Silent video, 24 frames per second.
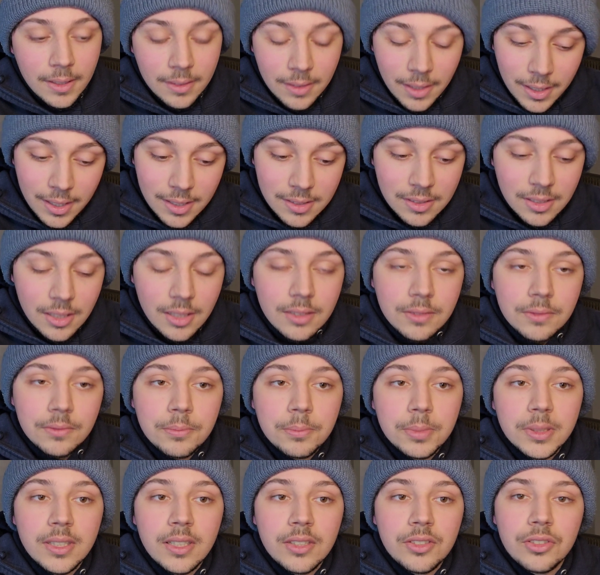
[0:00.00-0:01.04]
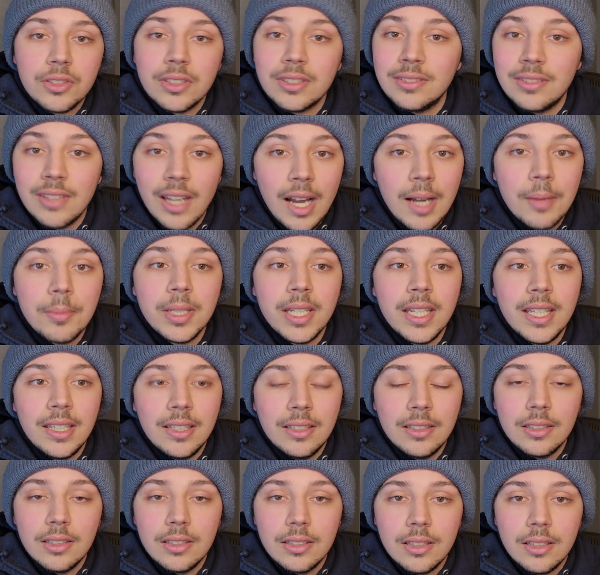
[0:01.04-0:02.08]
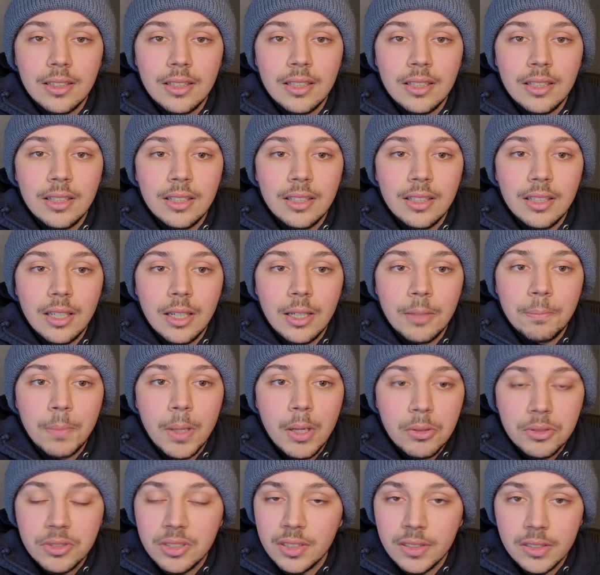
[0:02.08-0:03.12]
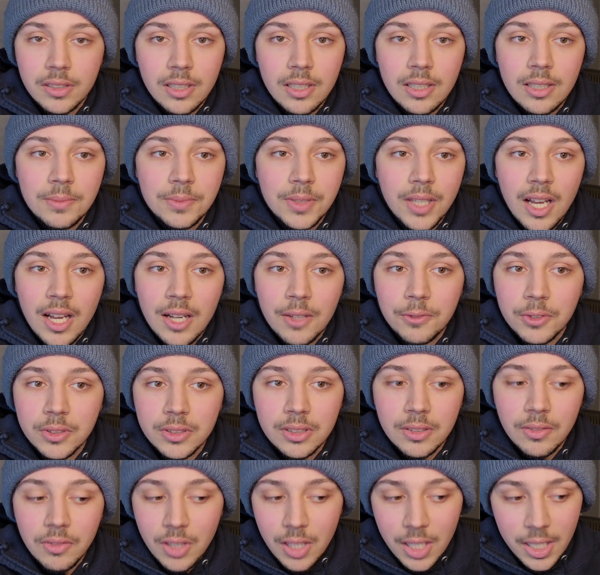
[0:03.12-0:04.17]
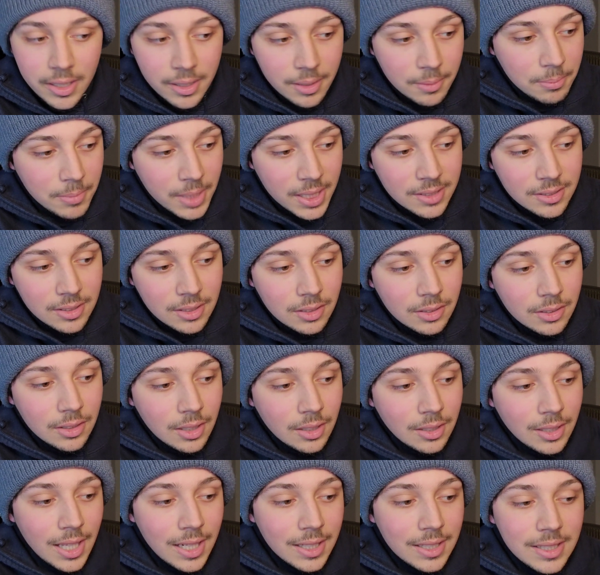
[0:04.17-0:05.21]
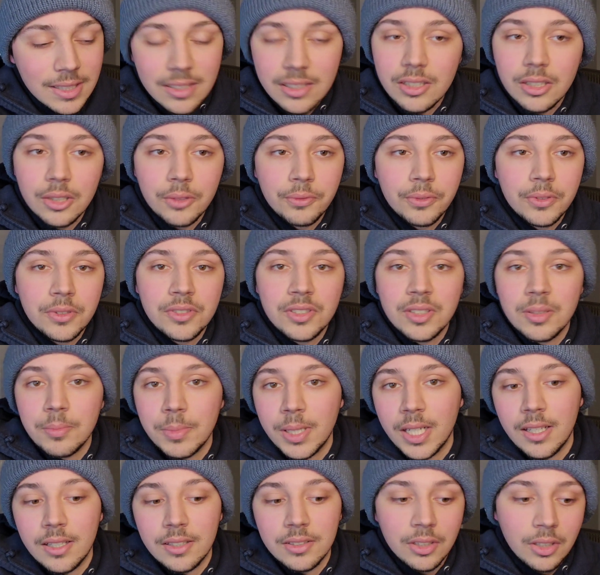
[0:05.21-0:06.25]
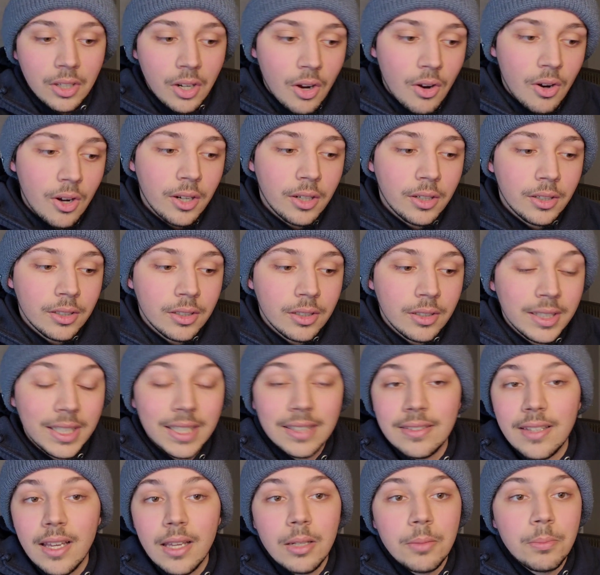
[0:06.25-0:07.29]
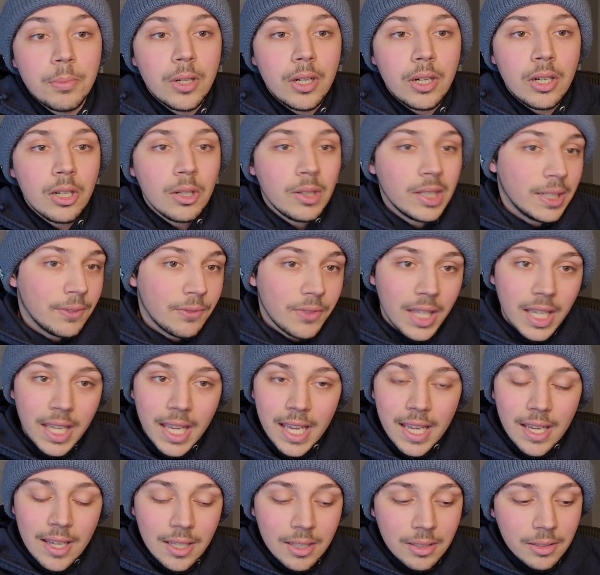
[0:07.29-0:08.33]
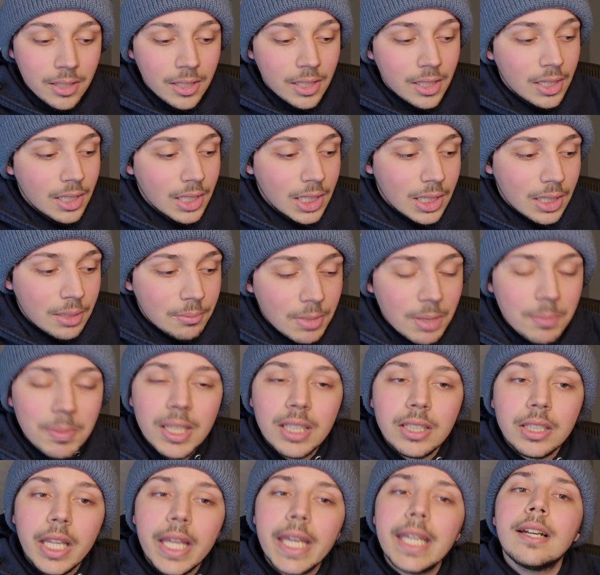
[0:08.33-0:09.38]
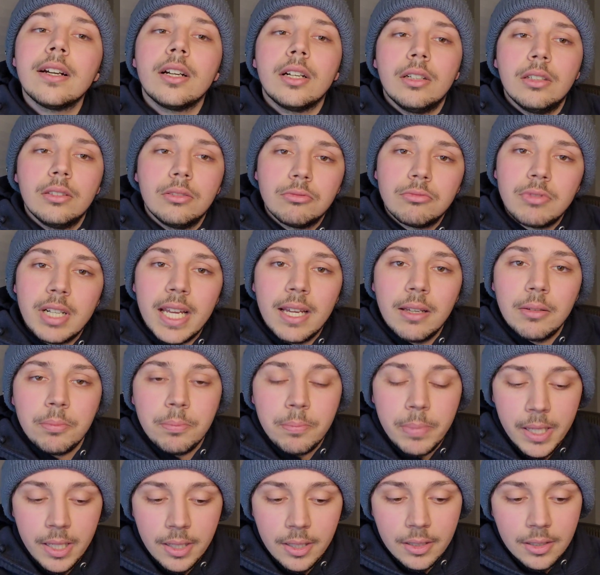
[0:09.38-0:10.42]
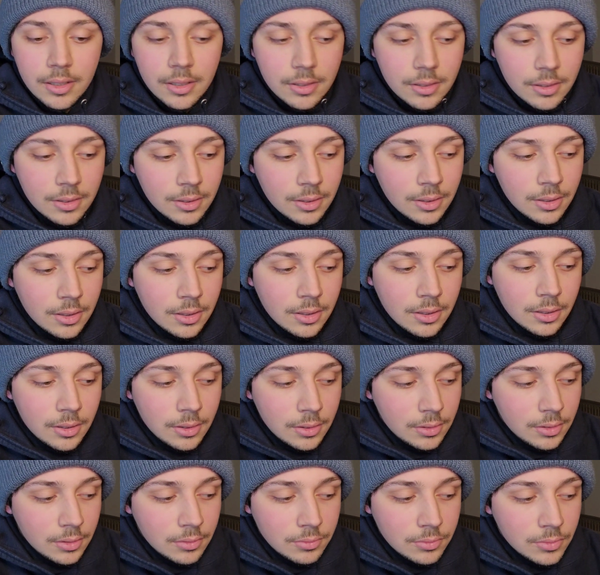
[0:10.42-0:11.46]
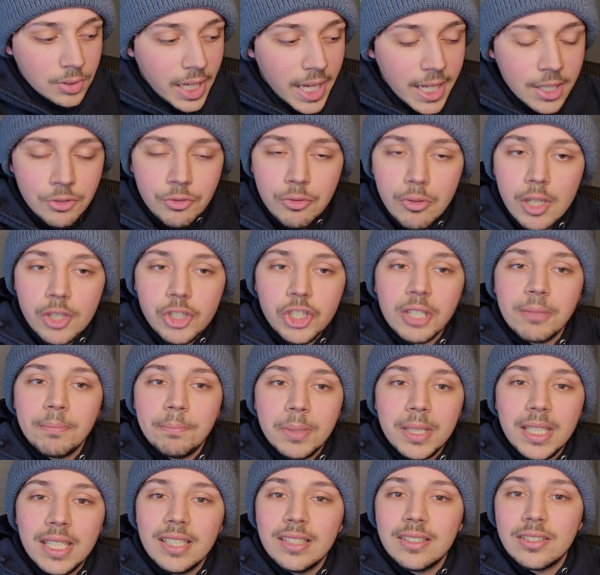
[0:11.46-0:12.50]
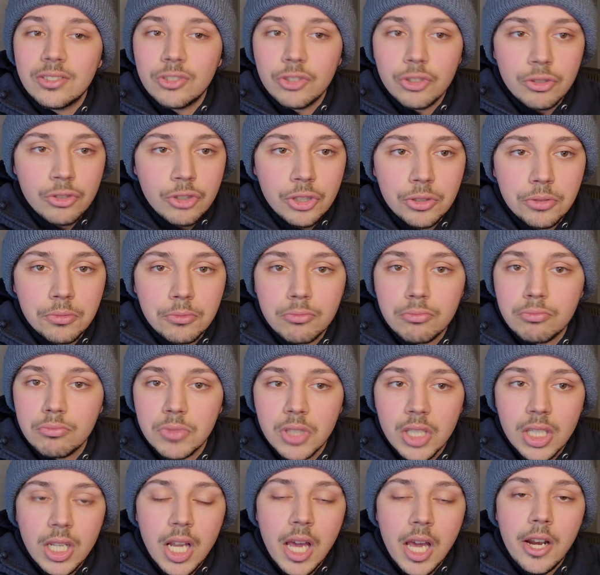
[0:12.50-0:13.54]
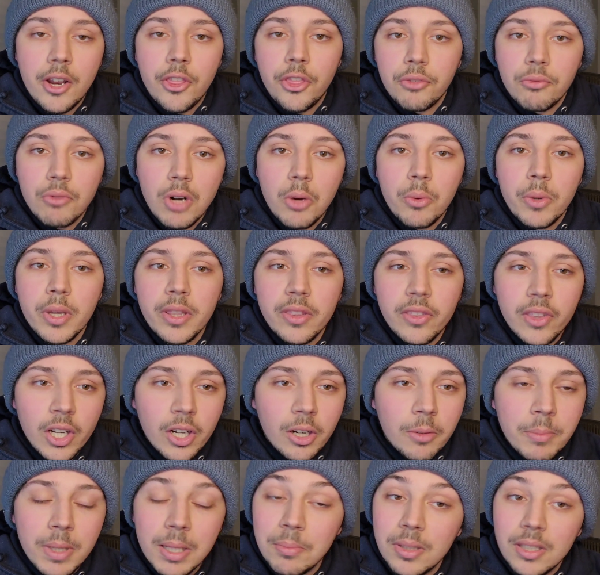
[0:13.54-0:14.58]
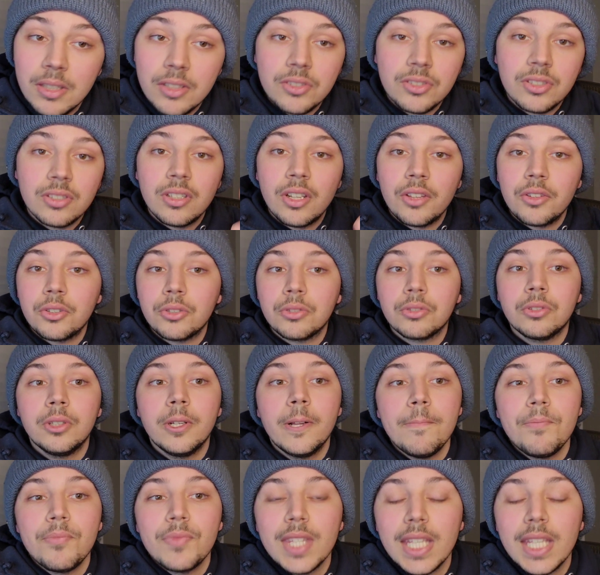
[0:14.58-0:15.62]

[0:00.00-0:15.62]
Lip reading: and like I said, potentially dominate the opposing team's offensive line, it makes it a lot easier for Ximenes and Carter and Adenabo. And if they add maybe a later round pick edge rushing piece to just kind of throw in there, maybe there's another